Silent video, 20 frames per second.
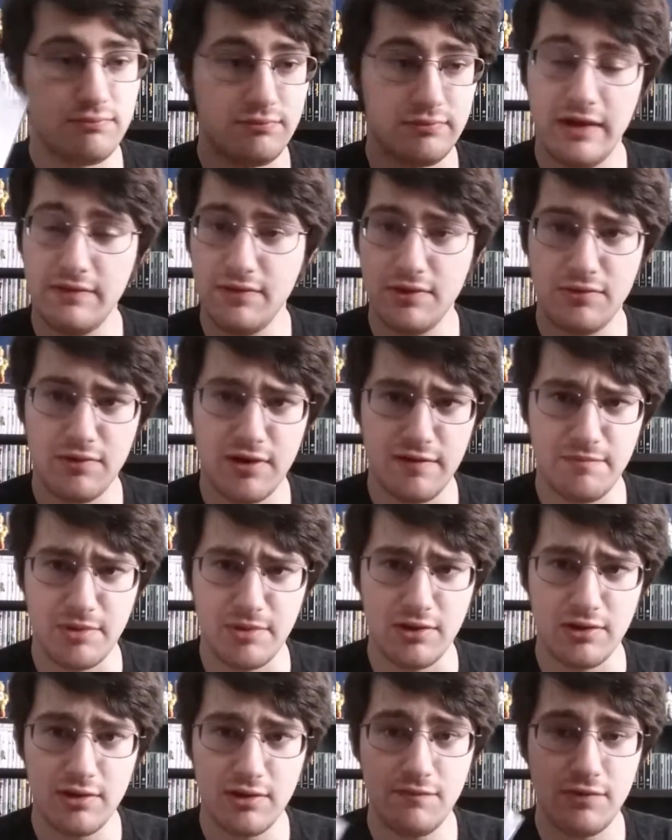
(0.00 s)
definitely one I've
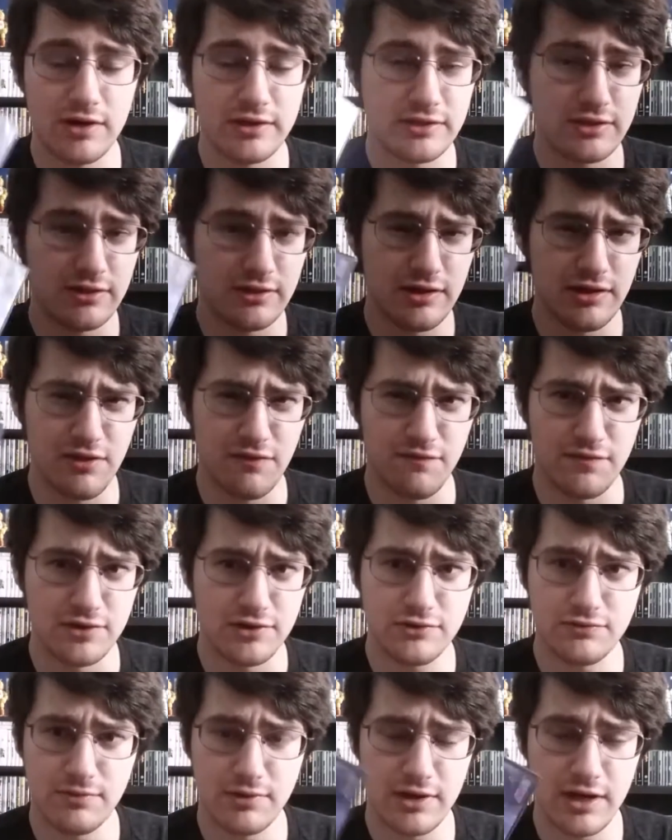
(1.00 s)
been looking for. I still need the
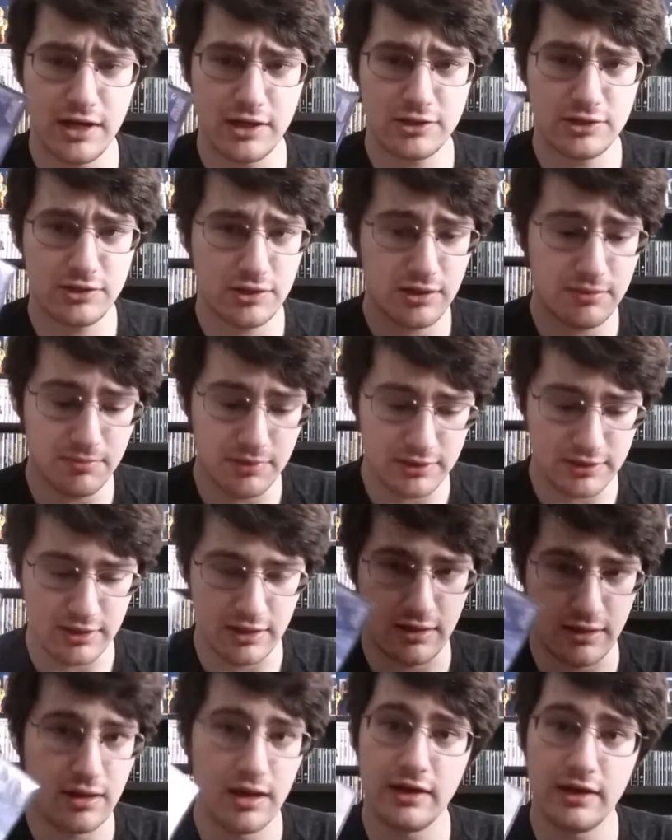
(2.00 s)
first one actually, but
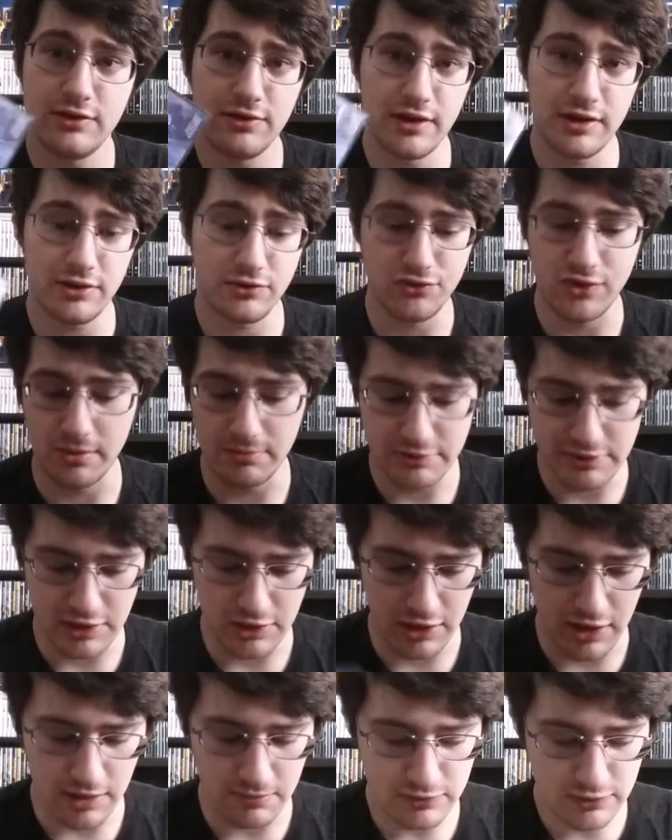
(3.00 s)
I do like the Trauma
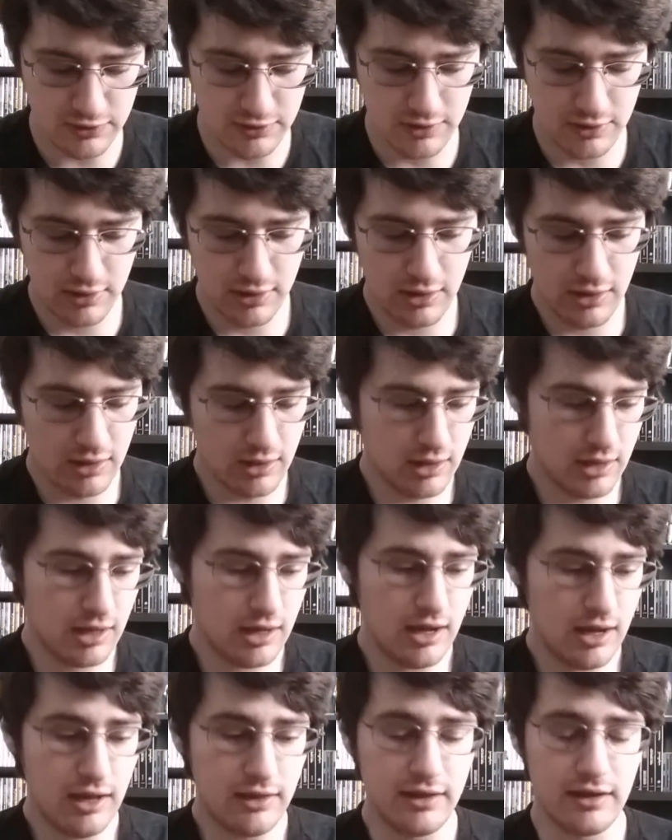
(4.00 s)
Center games.
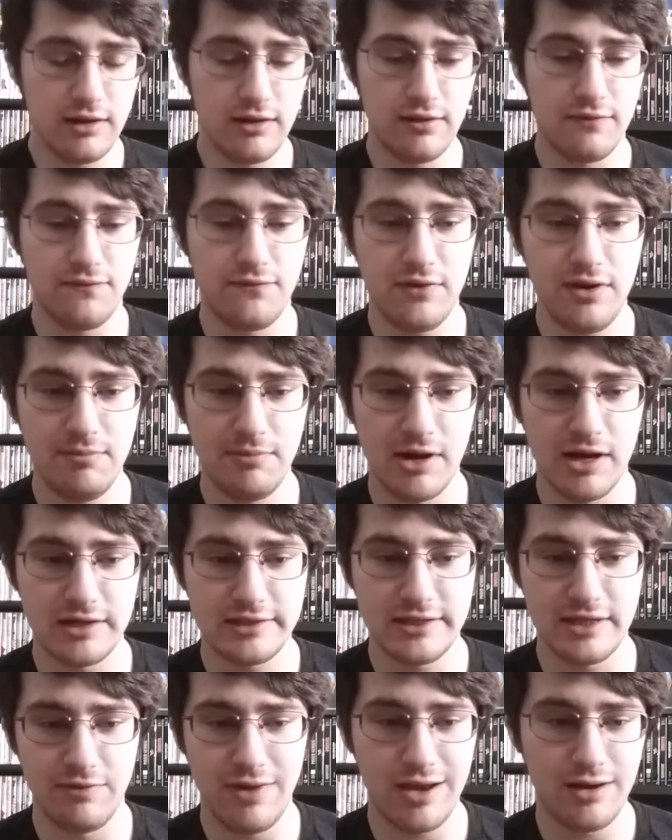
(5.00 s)
And then in the free
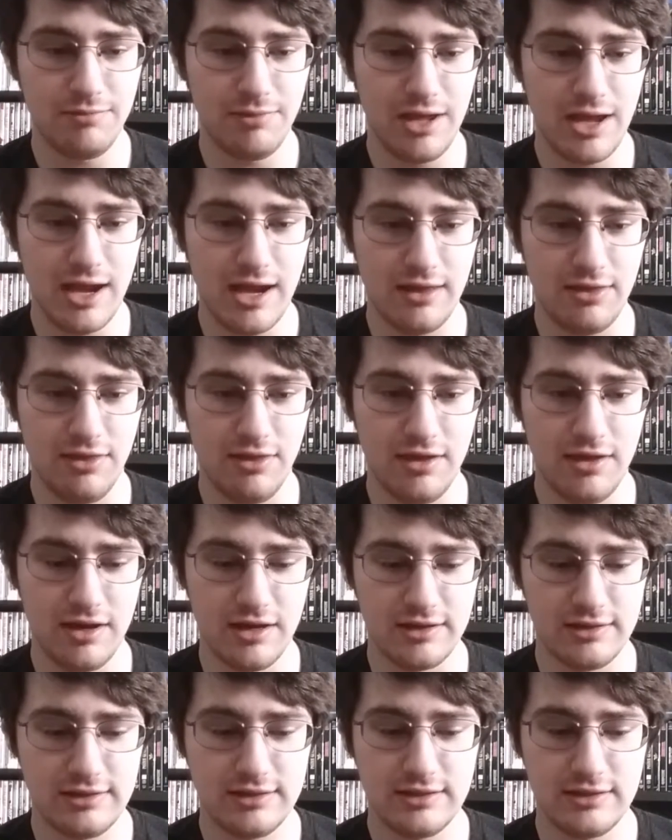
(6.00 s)
box, they randomly had
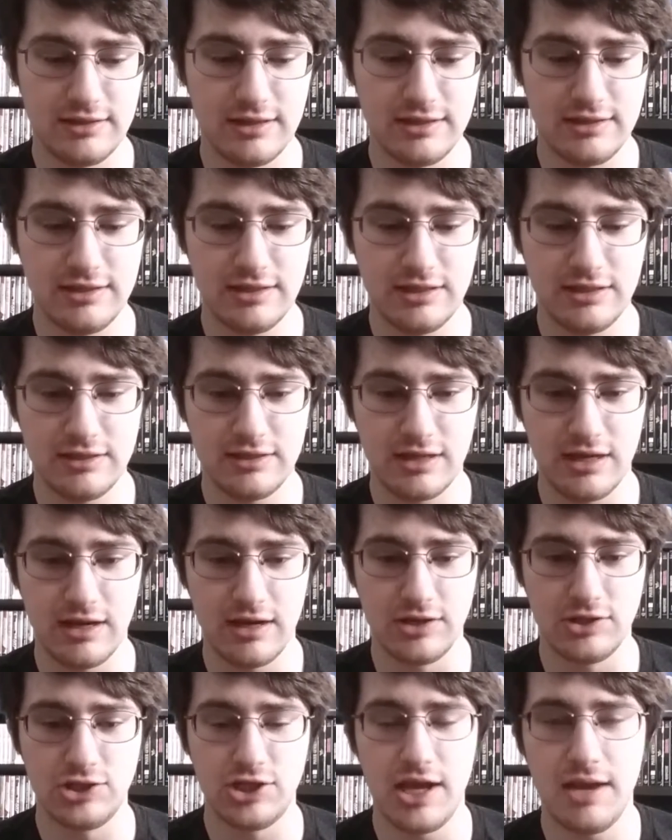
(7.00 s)
this. This is
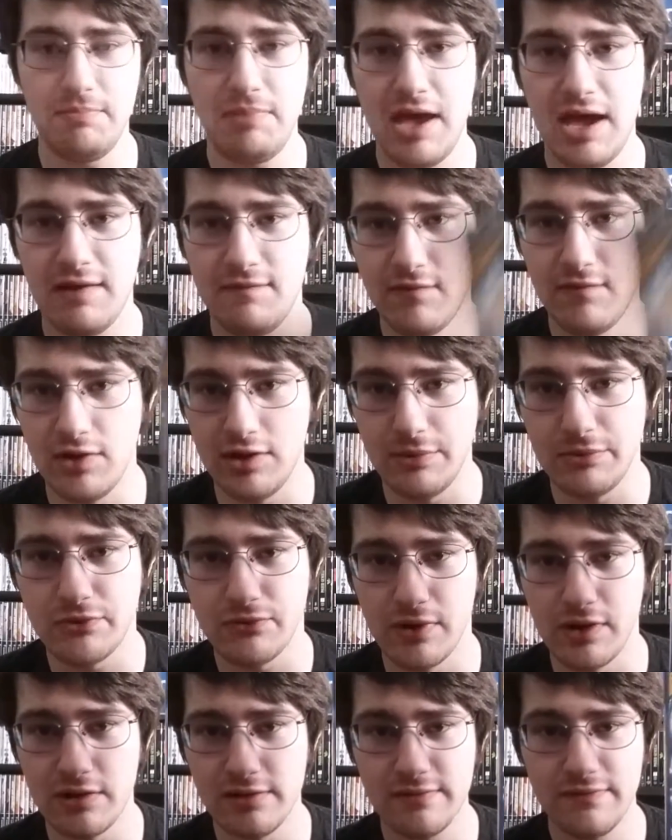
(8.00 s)
Jam Pack Volume
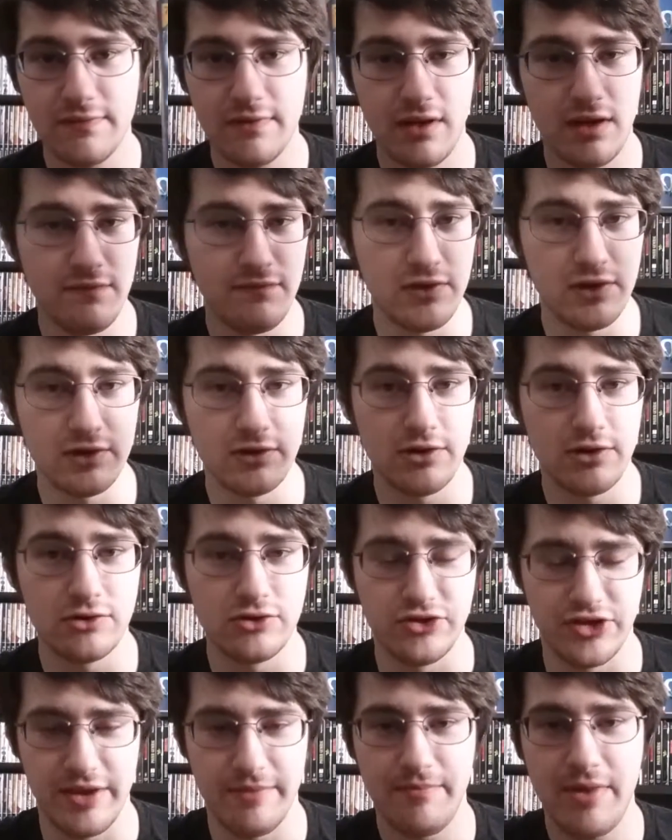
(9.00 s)
12. If you don't know,
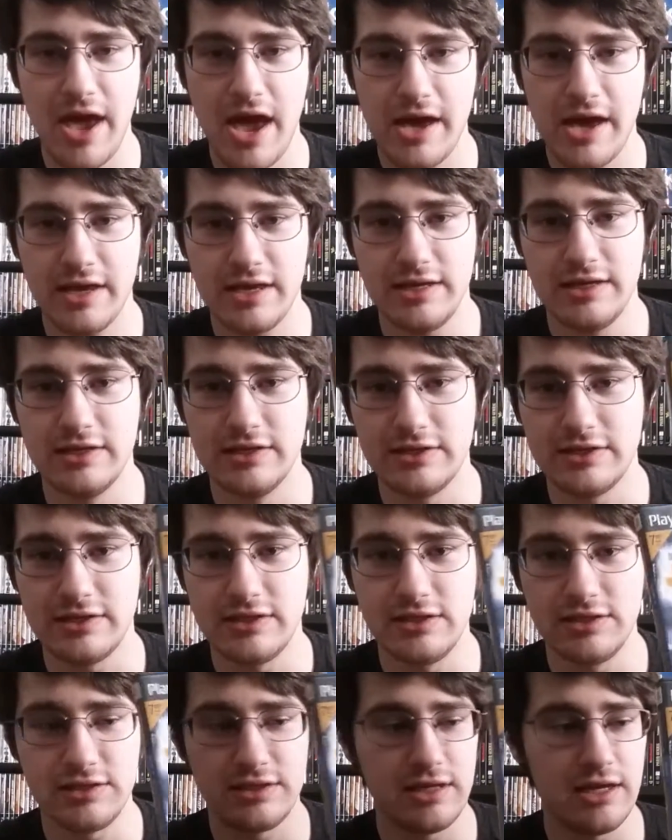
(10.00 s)
Jam Pack is
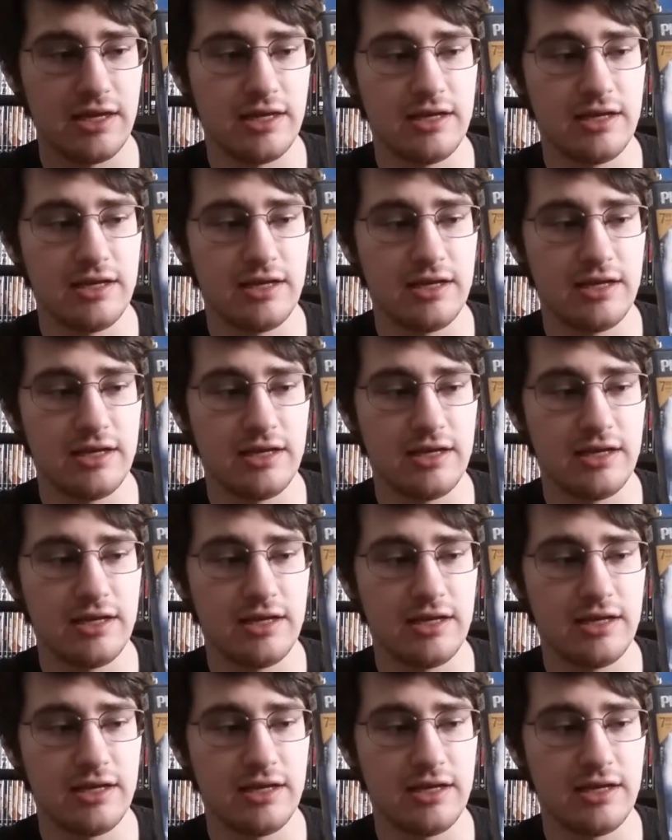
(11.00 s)
just